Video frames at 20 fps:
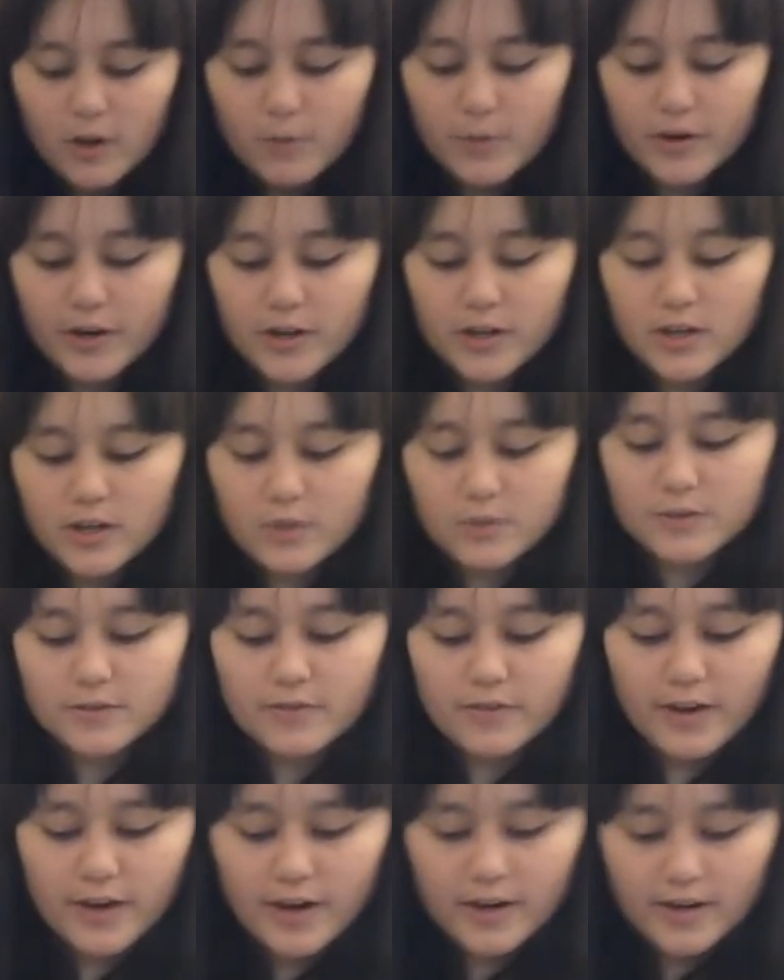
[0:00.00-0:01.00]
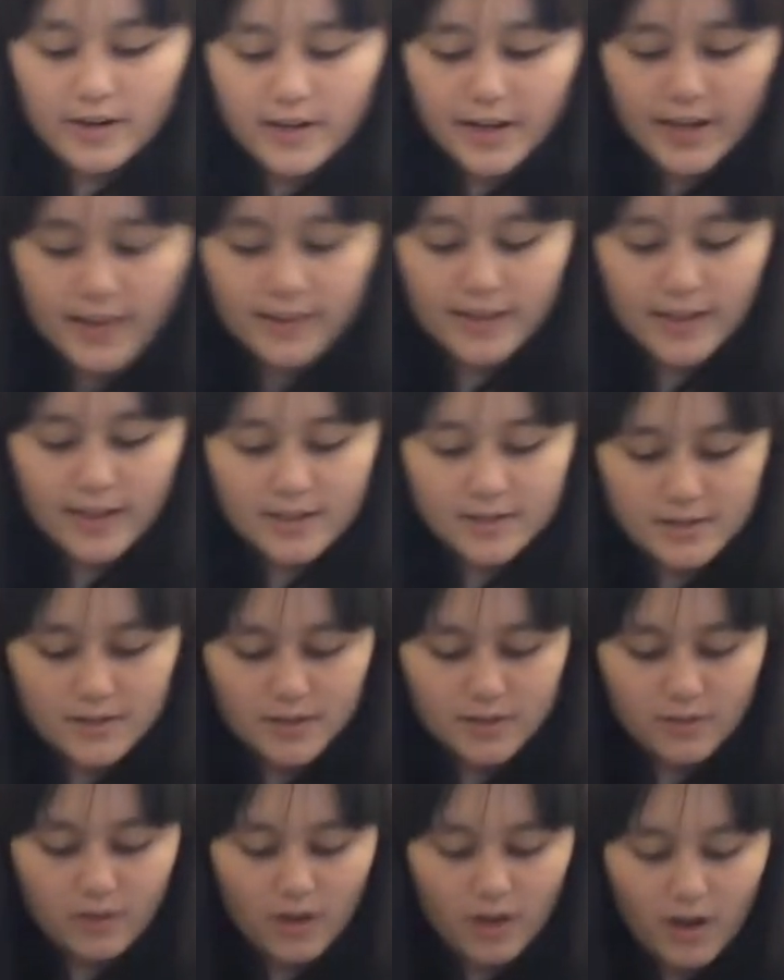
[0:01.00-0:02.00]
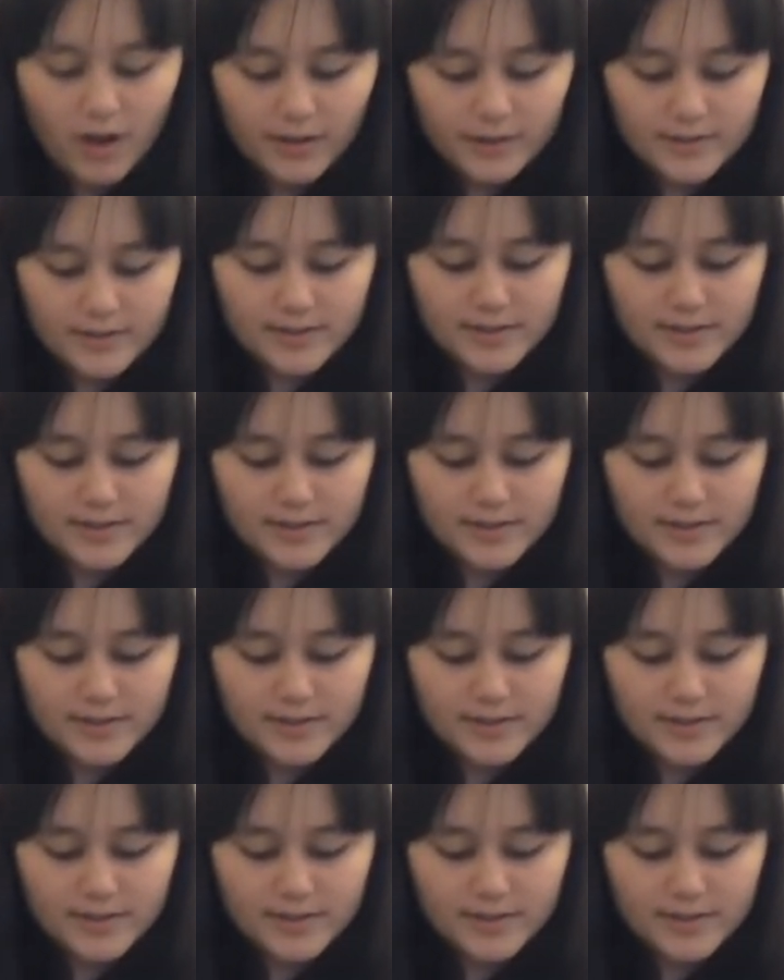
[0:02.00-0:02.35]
We're going to use Faraday and Lenz's law